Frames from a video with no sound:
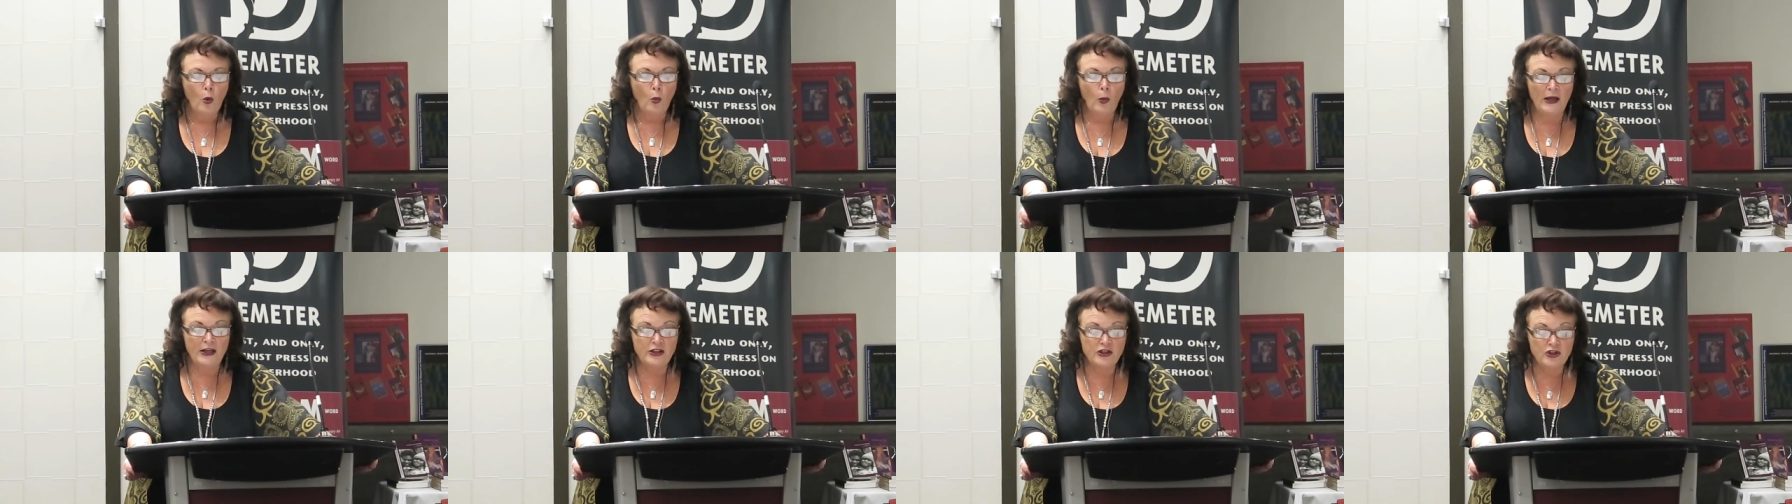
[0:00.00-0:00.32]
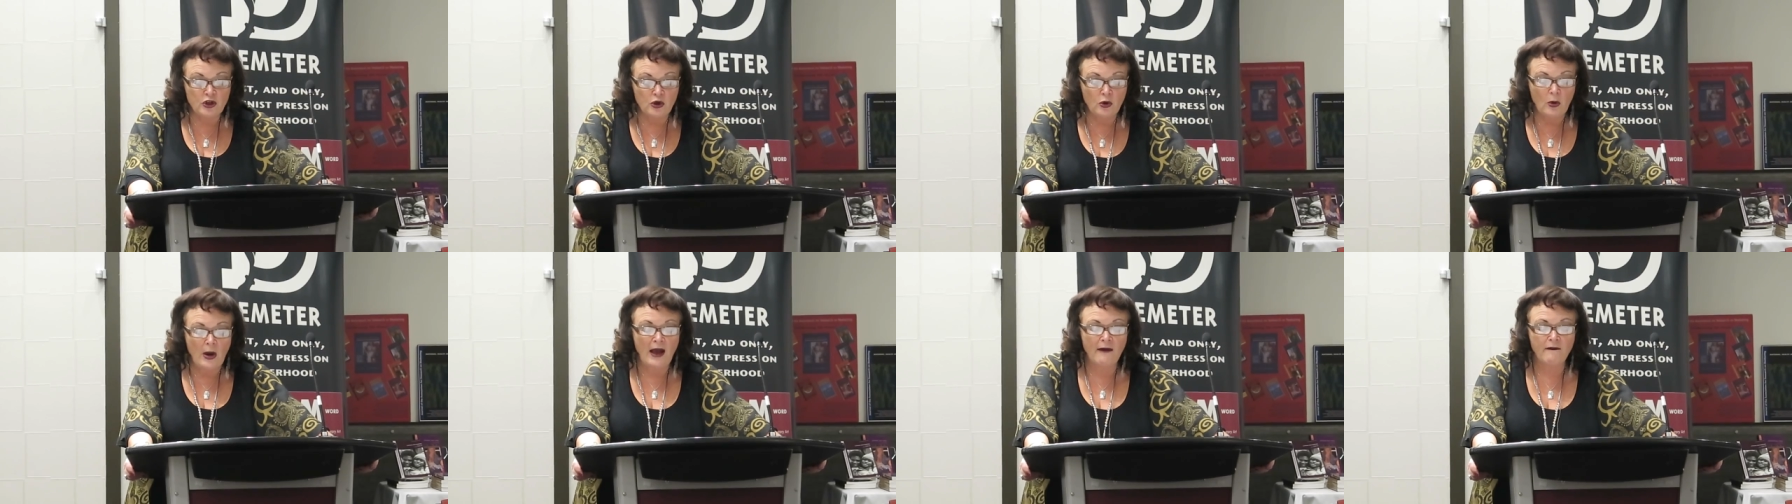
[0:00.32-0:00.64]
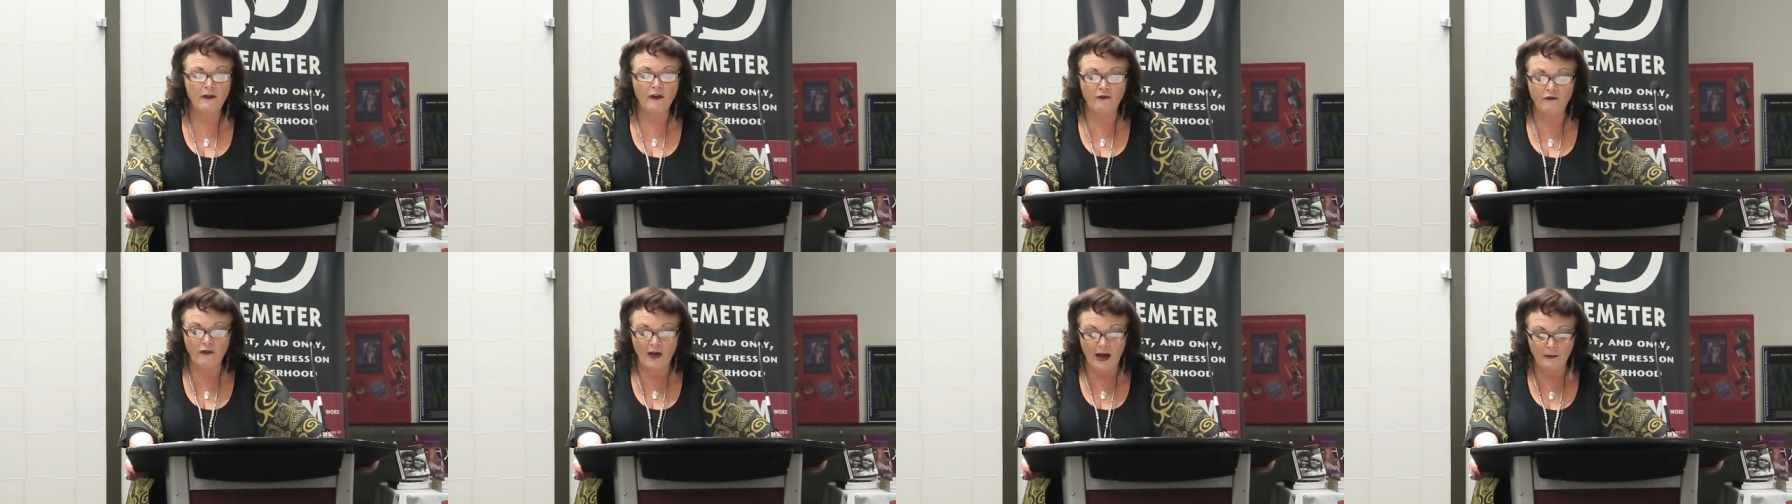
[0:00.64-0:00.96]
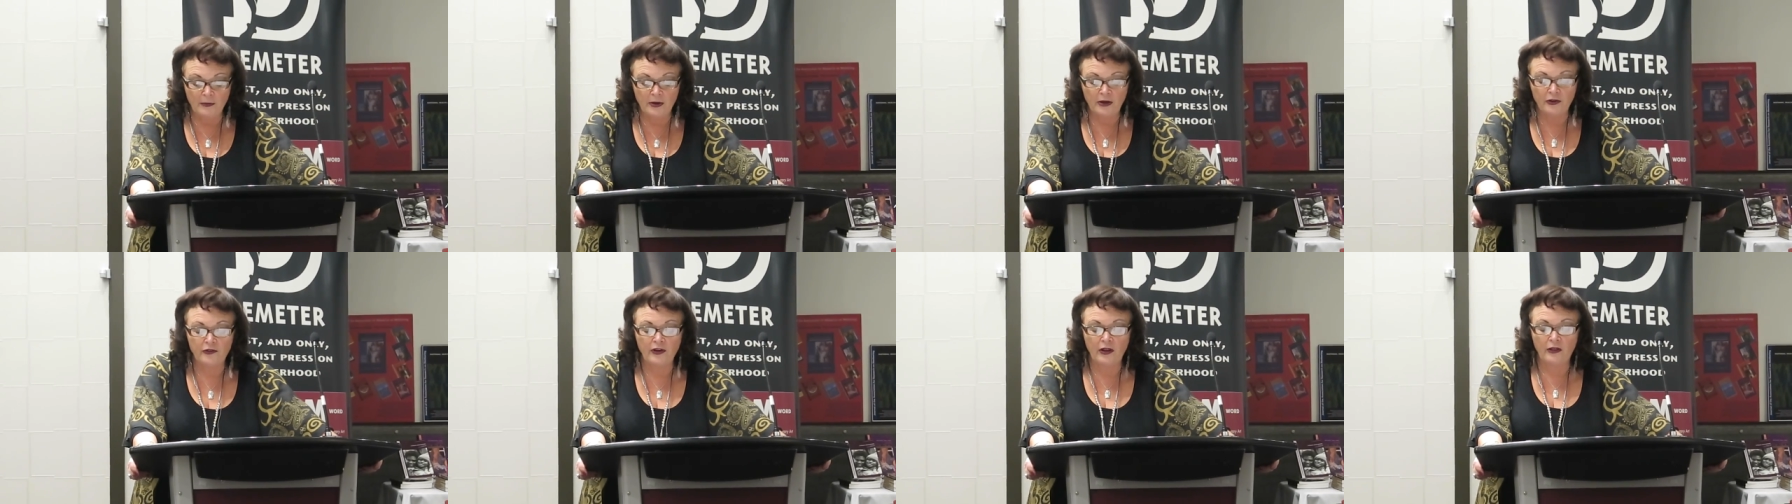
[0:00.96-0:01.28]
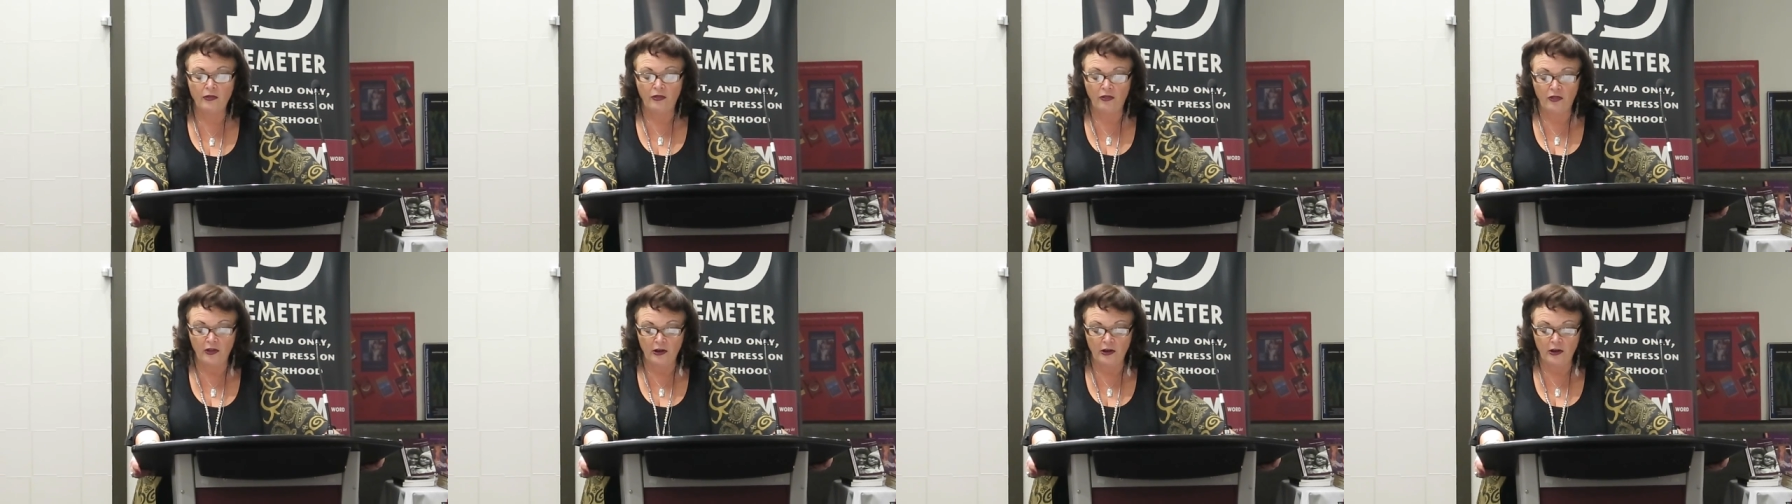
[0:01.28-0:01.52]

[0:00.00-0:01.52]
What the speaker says: we do have a feminist in